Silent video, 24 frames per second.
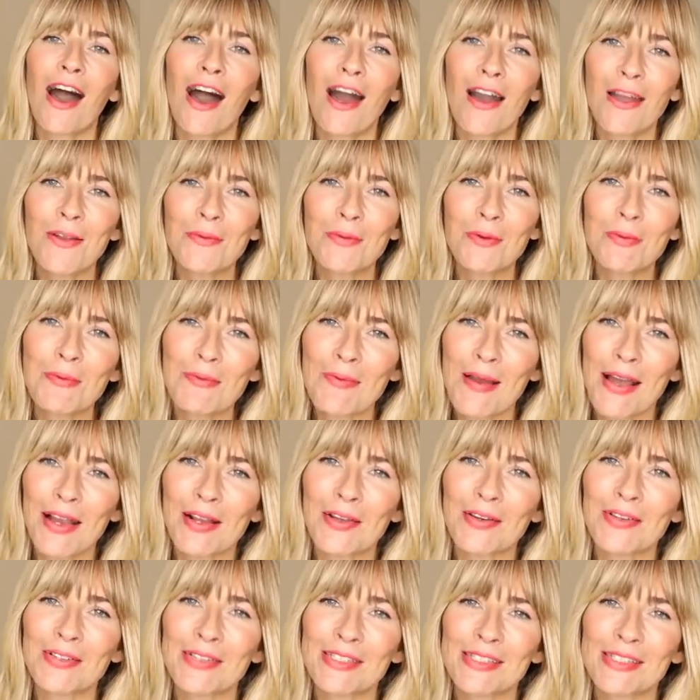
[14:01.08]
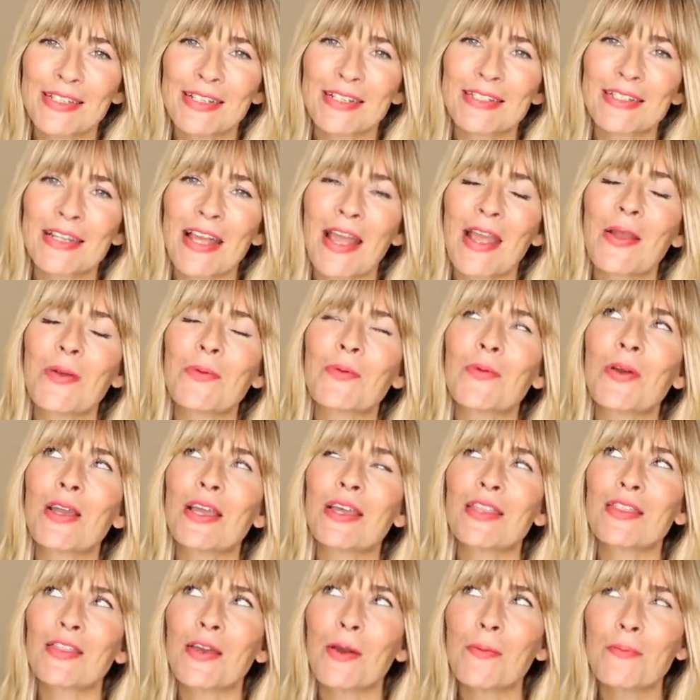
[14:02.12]
I will be back on Sunday
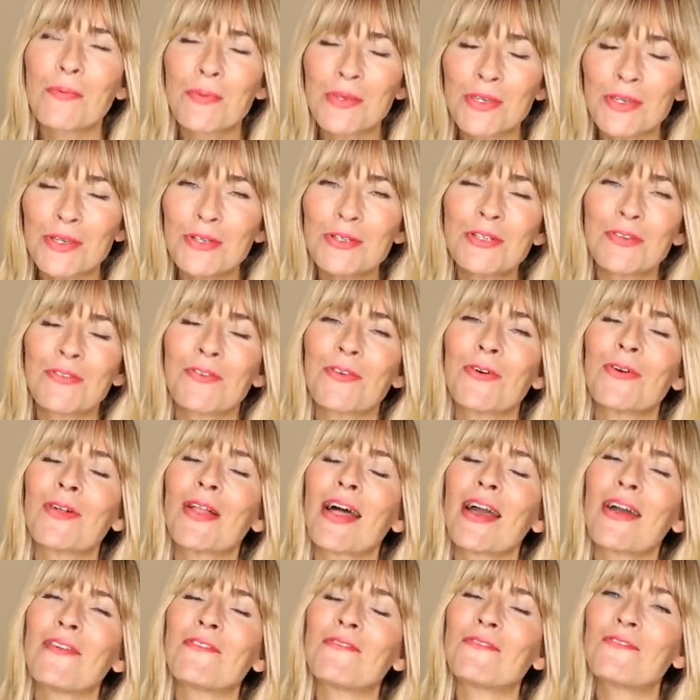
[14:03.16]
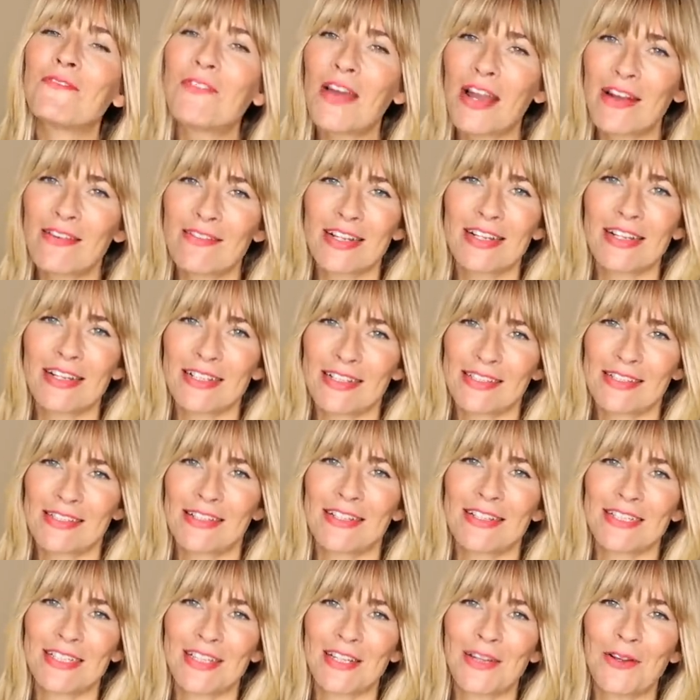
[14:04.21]
with a beautiful and very
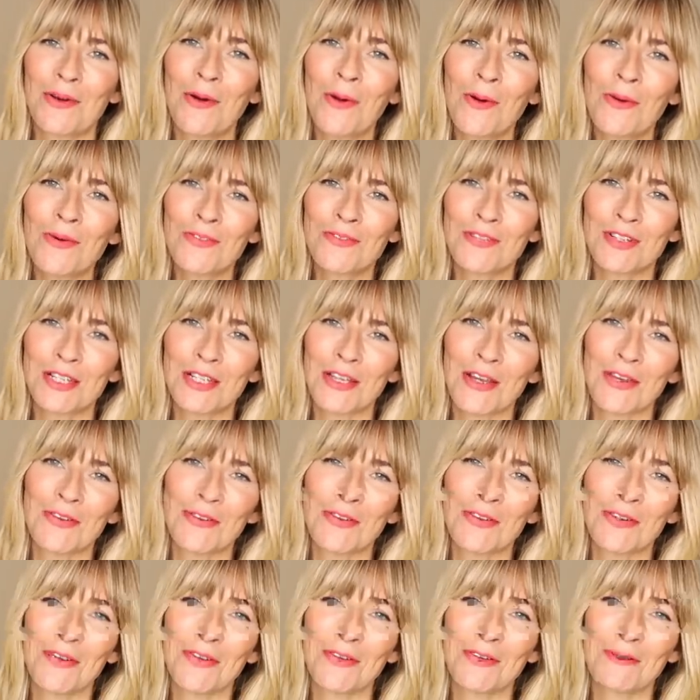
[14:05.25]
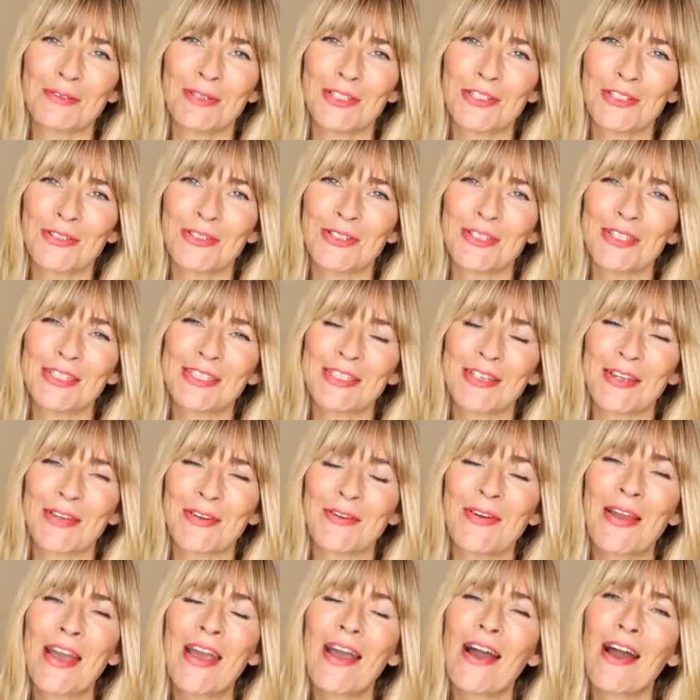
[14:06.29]
exciting haul video for you to enjoy,
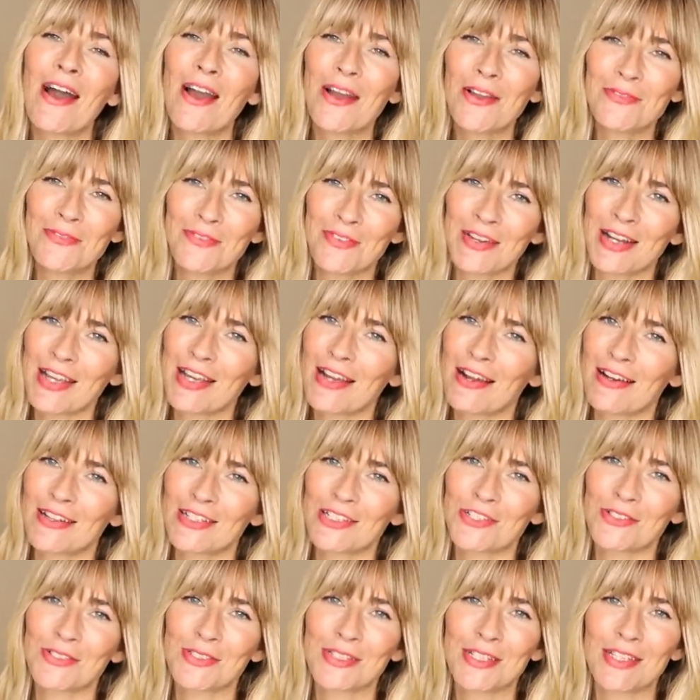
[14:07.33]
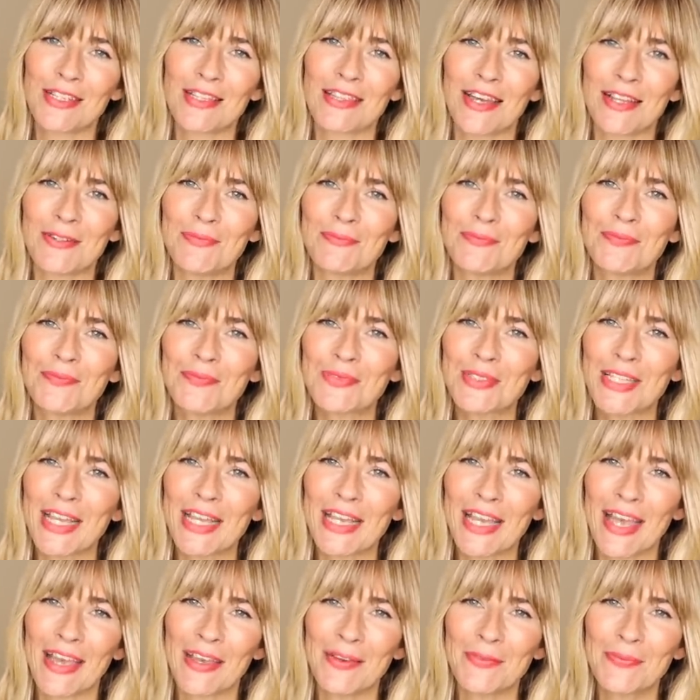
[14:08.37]
so hopefully I shall see you then. Take
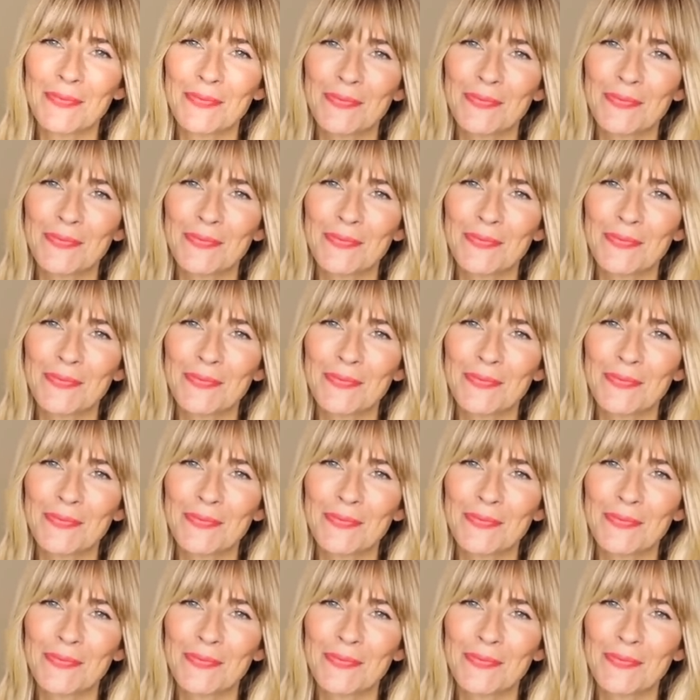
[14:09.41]
care.